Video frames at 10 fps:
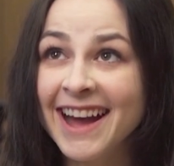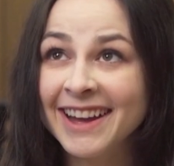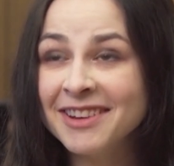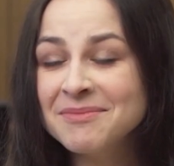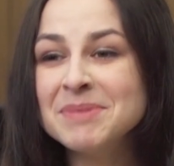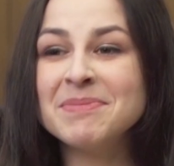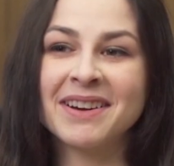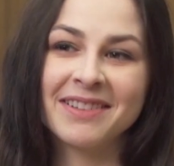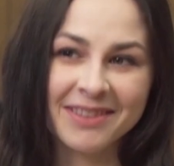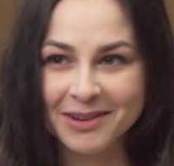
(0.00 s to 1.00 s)
I have been
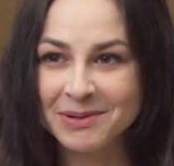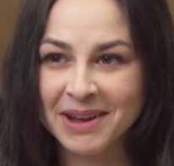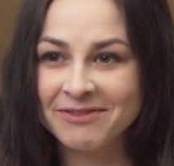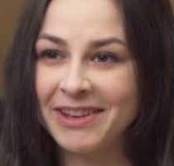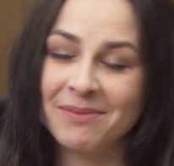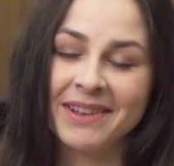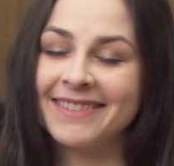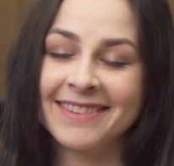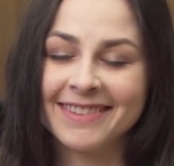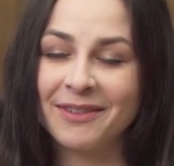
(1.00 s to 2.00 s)
part of the Kumon family
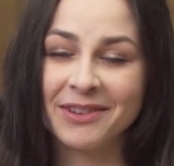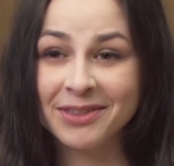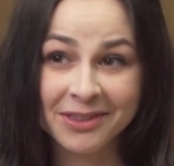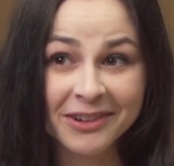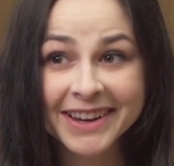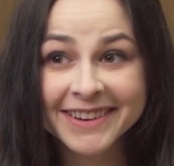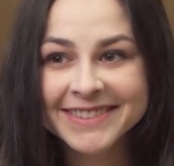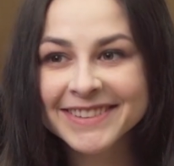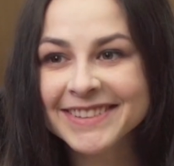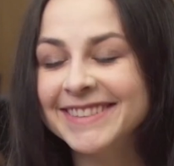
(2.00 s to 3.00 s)
since I was 3
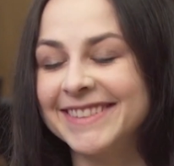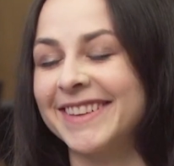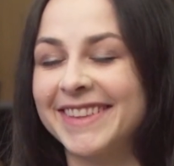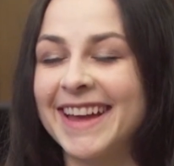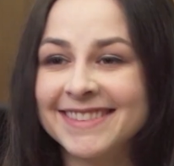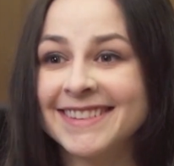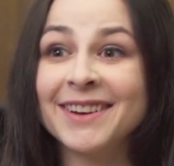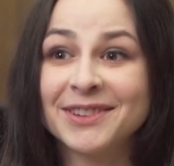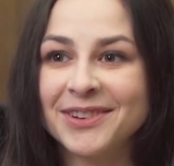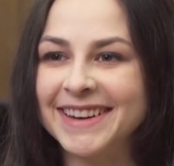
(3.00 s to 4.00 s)
years old, so that's
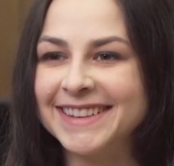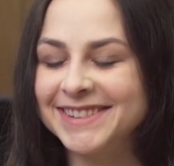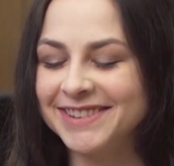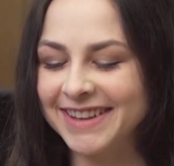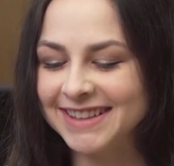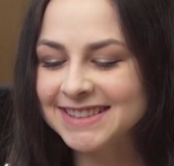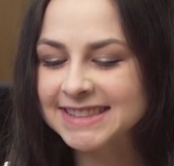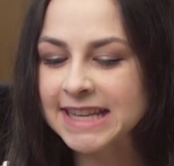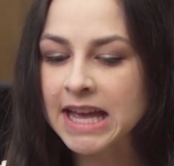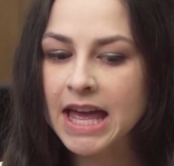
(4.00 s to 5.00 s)
now 22
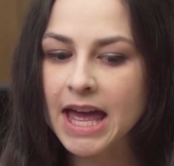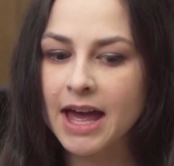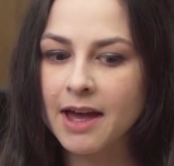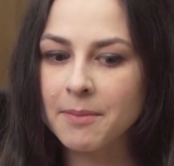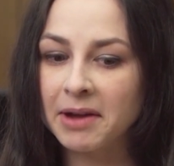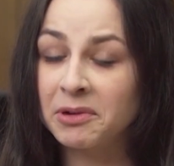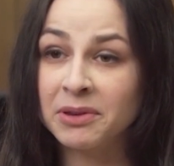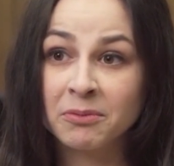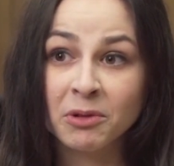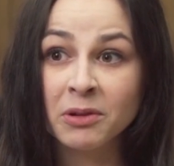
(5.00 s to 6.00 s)
years. I
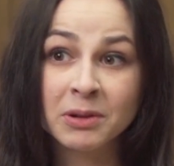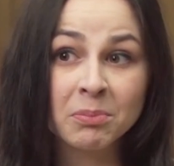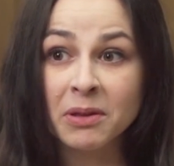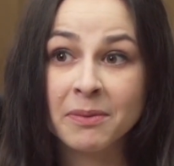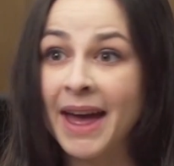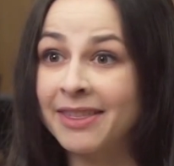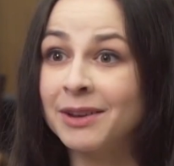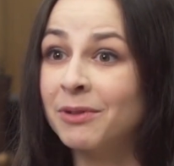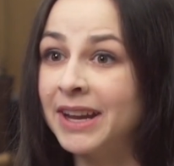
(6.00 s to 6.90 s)
was enrolled in both math and